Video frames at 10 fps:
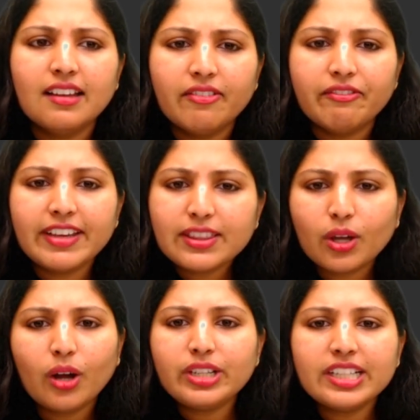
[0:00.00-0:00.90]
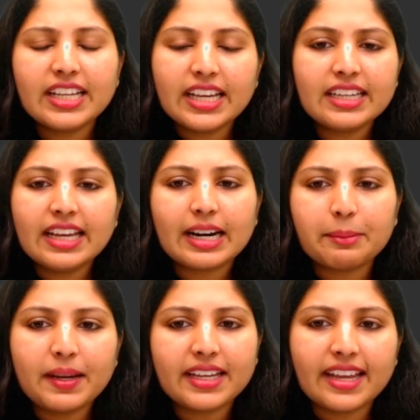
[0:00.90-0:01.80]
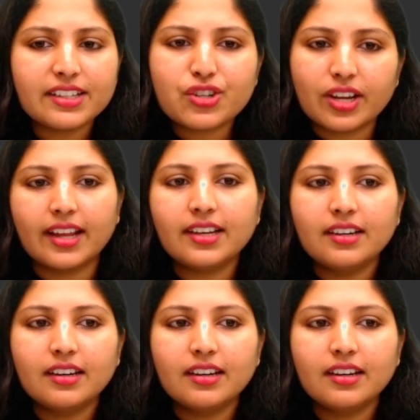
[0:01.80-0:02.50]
Without a DNA replication,